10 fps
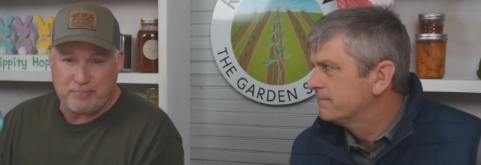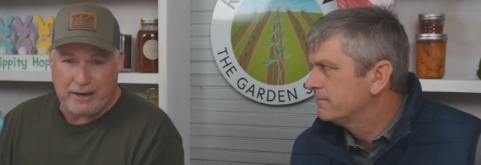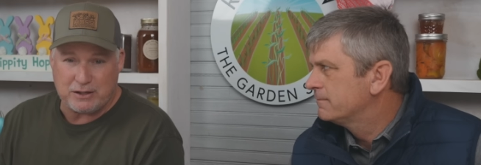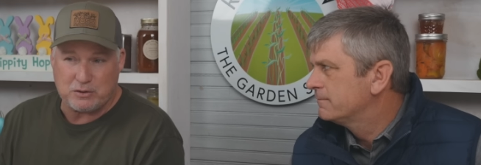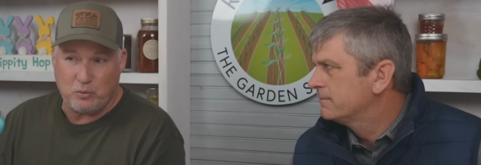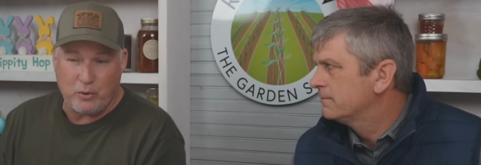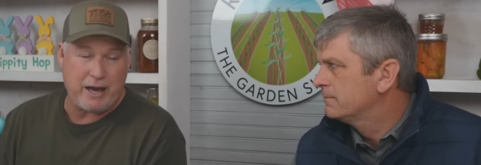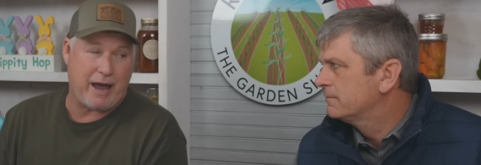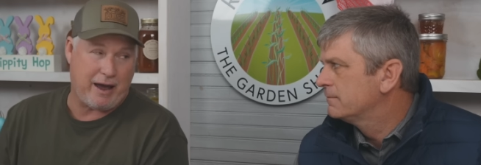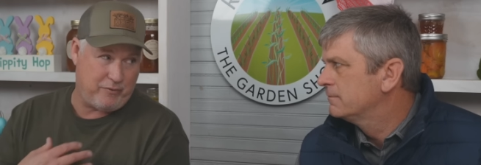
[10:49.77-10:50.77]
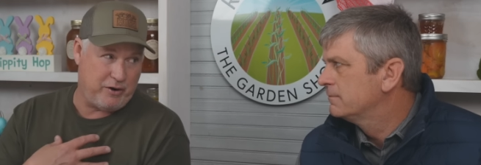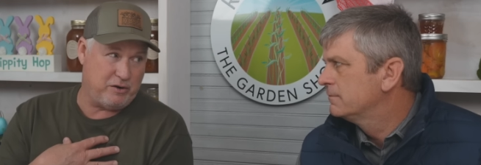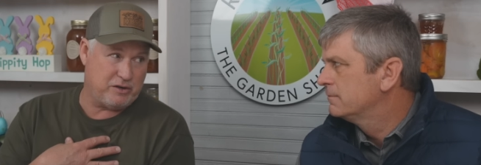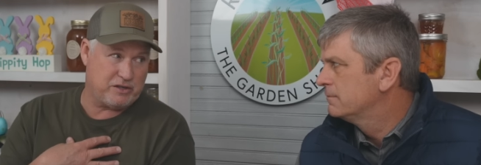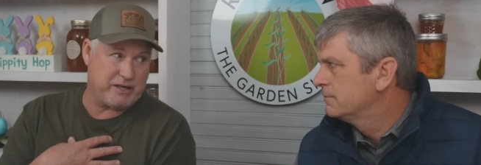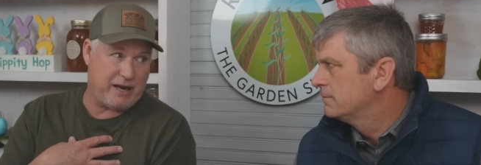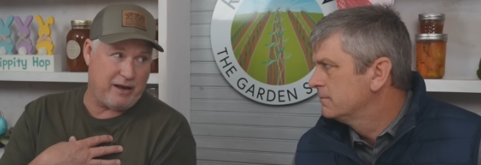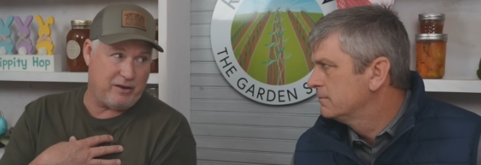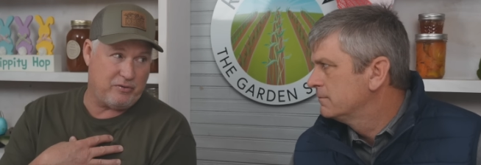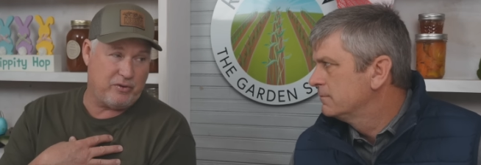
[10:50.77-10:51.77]
Speaker 1: pest we have here in the
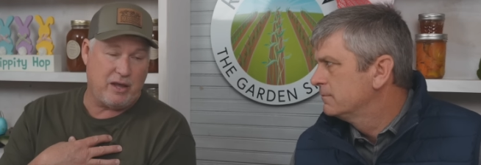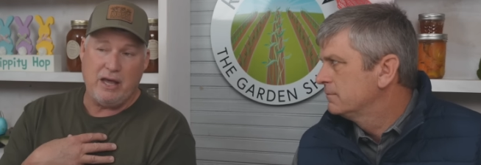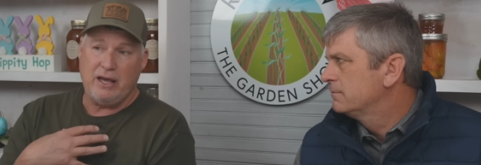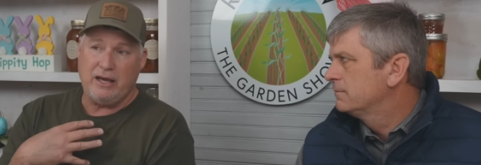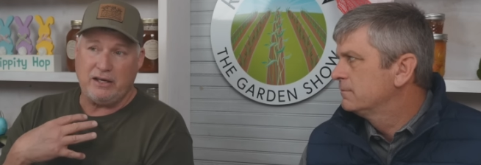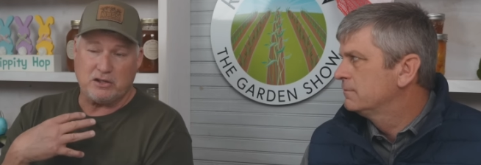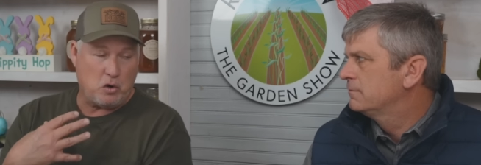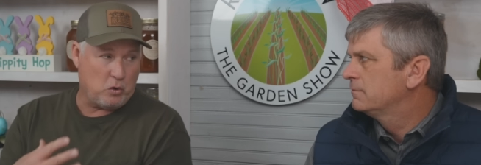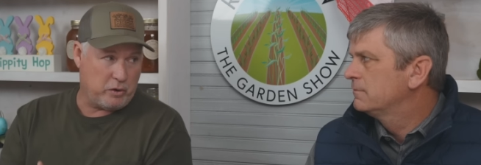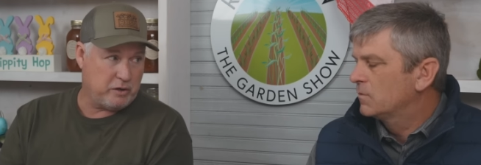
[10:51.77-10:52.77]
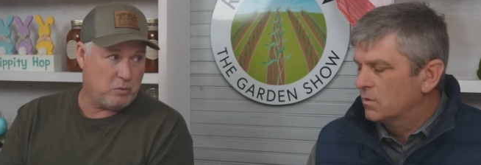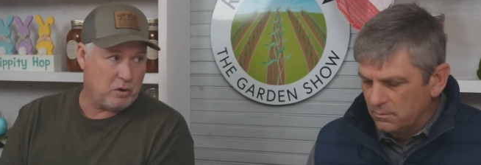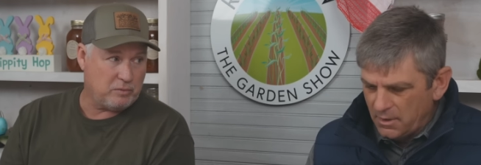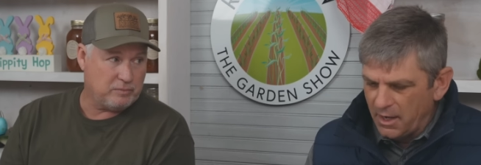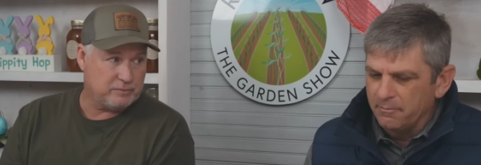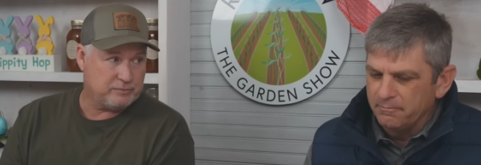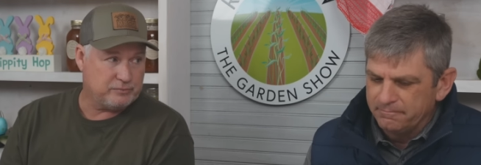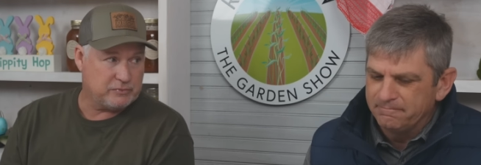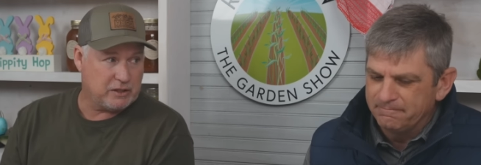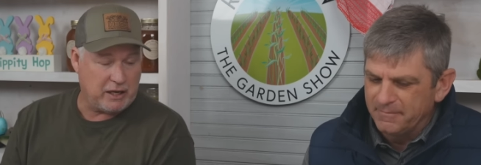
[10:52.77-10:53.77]
South is corn earworm. Yeah.
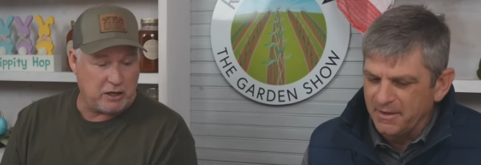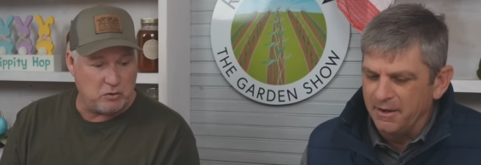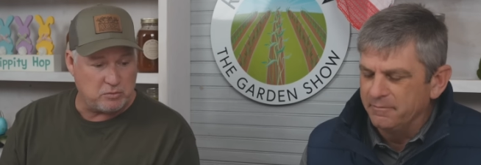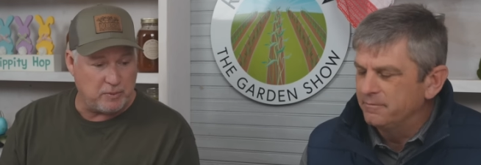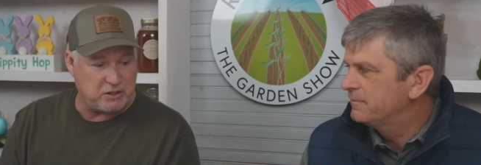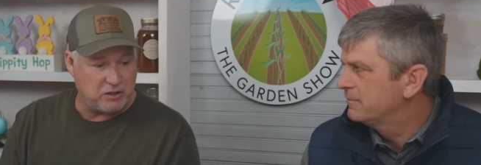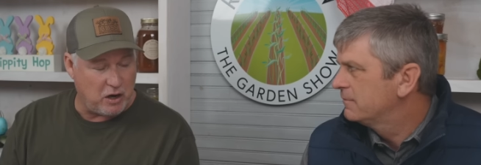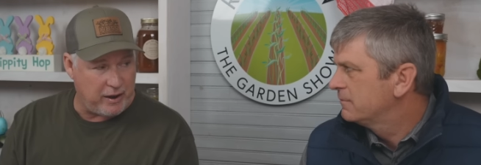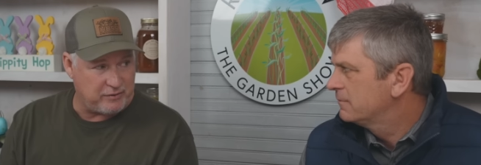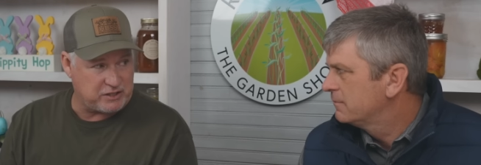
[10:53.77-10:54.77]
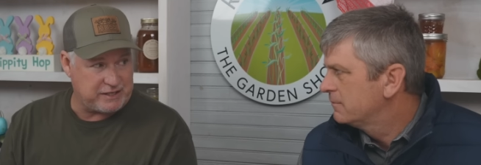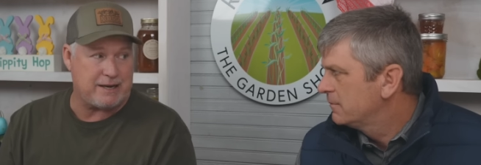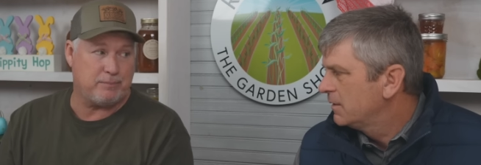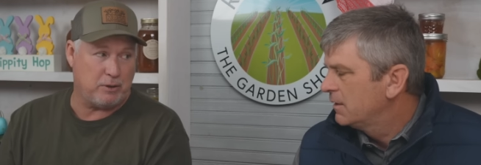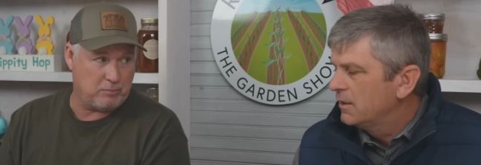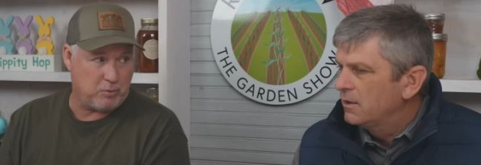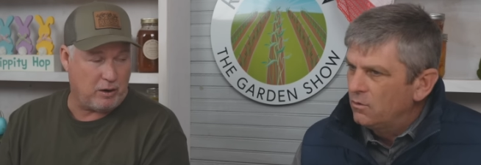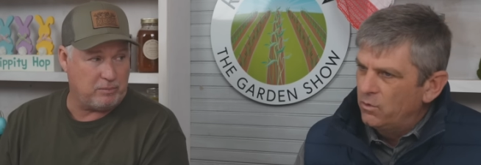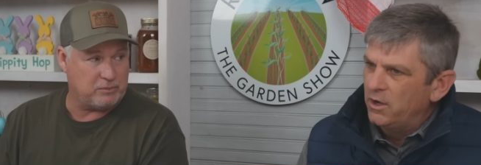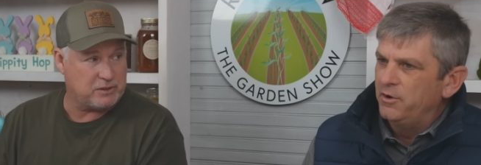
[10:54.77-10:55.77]
Now you was mentioning y'all have stink bug
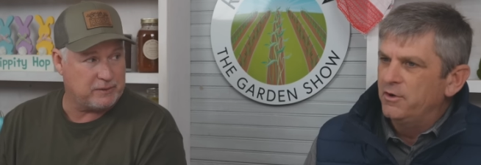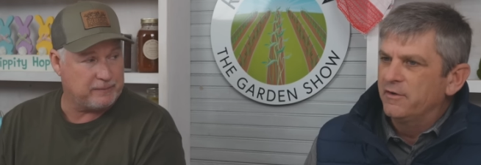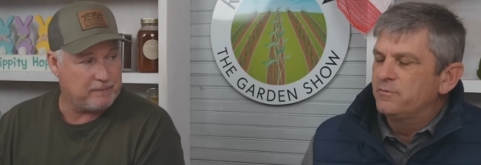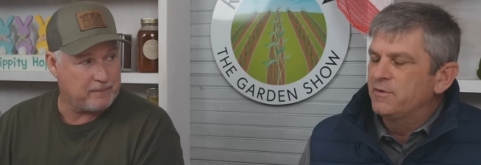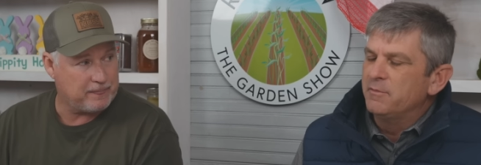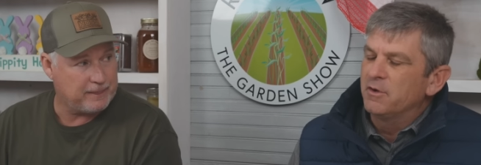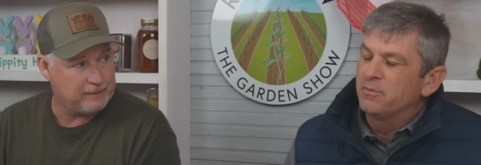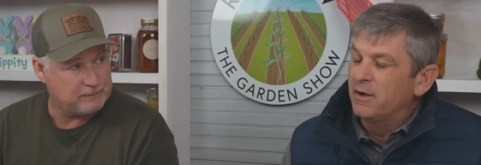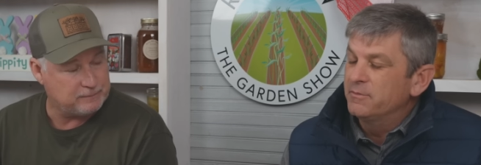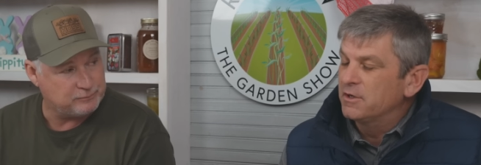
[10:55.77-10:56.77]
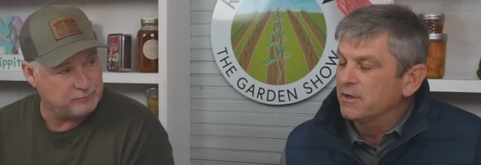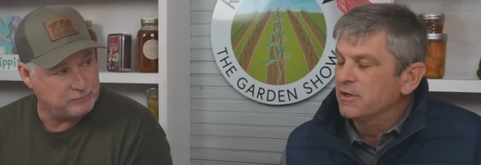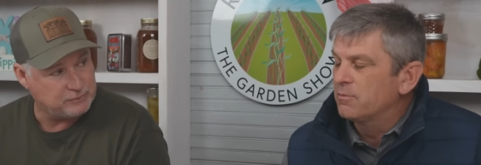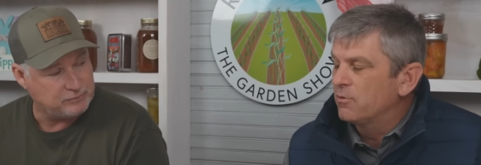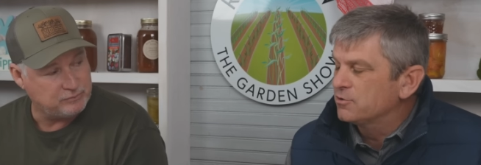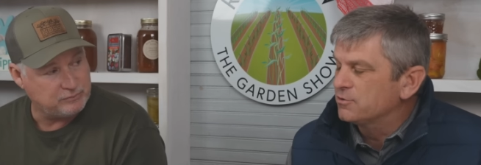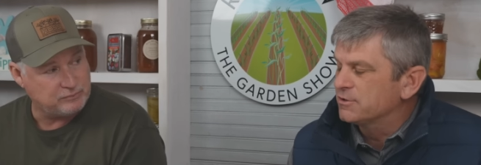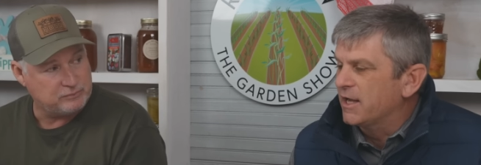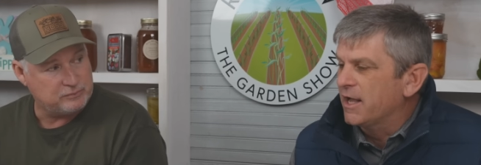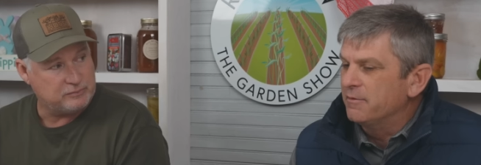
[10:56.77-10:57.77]
problems.
Speaker 2: Well, we did have stink bug problems, the commercial
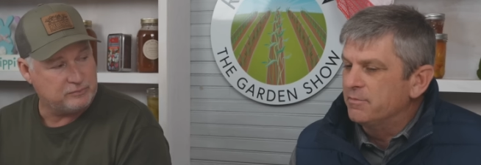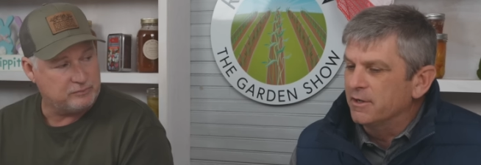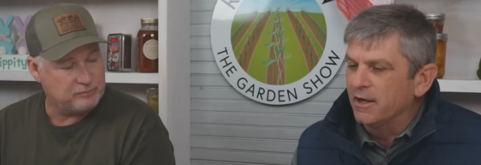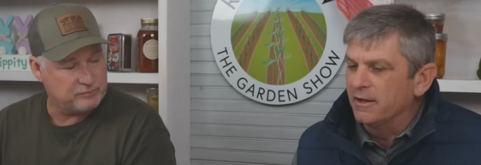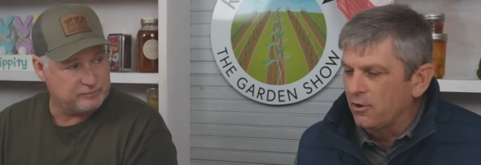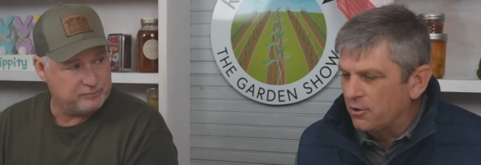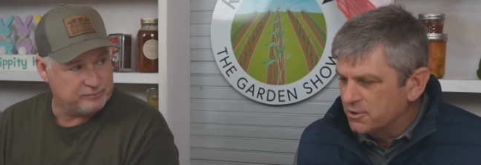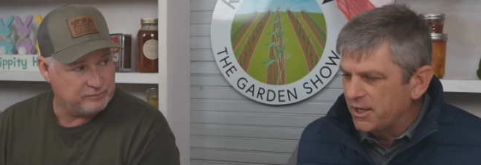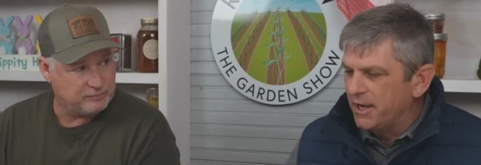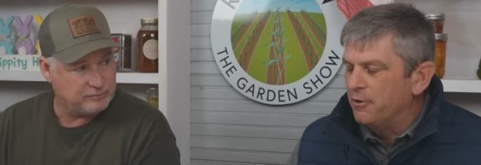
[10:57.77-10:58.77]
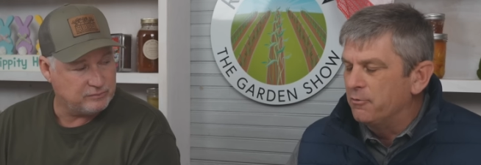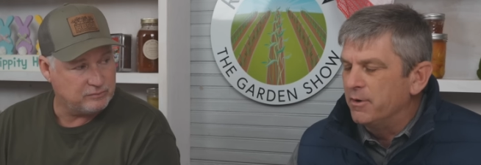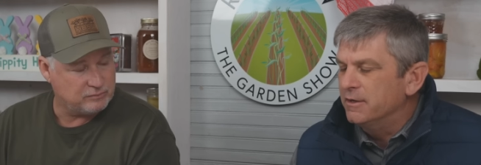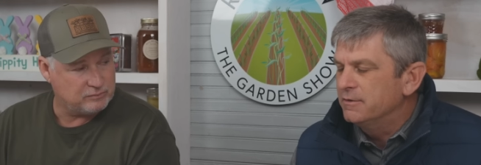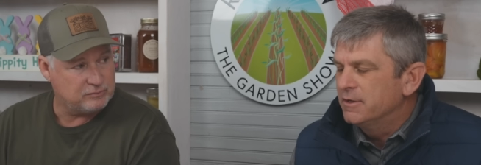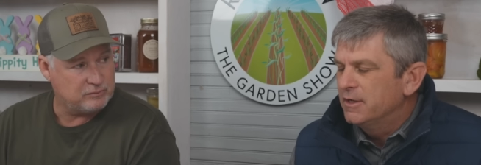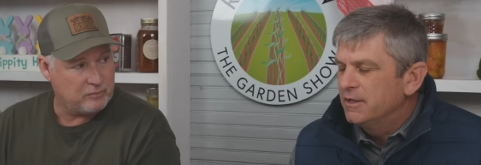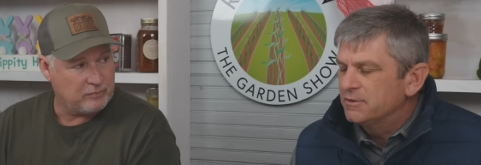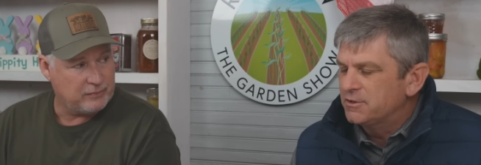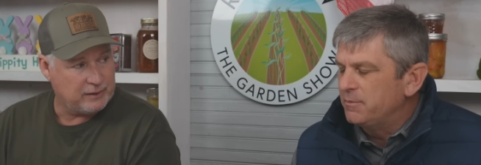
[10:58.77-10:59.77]
side, but uh, large scale. But
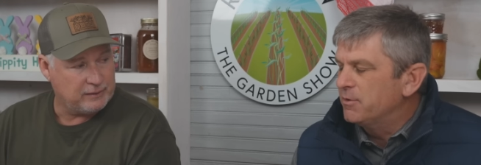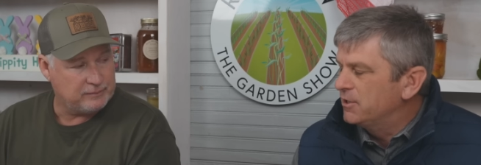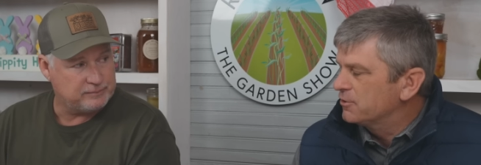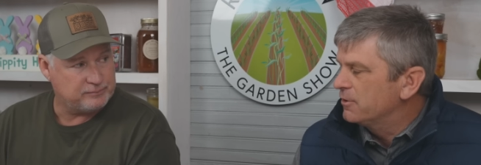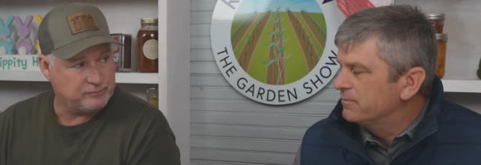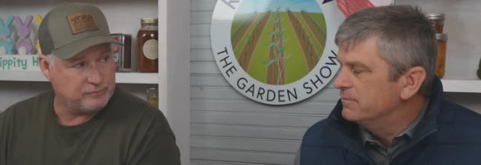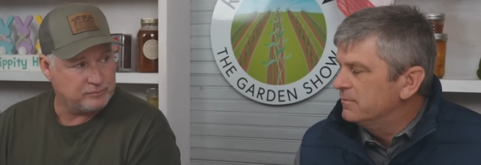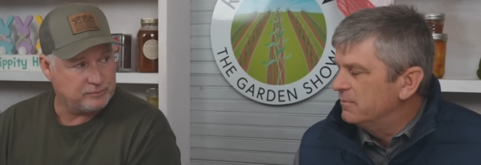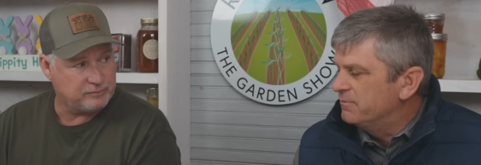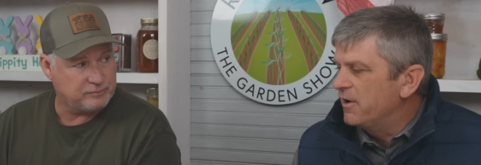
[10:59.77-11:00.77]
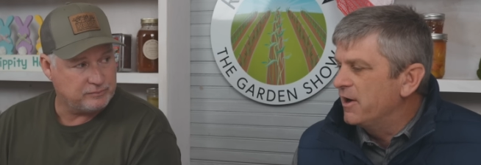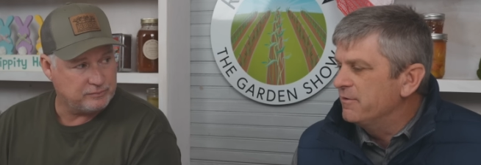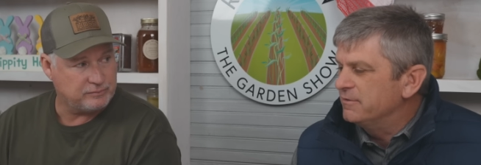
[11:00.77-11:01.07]
stink bugs are a very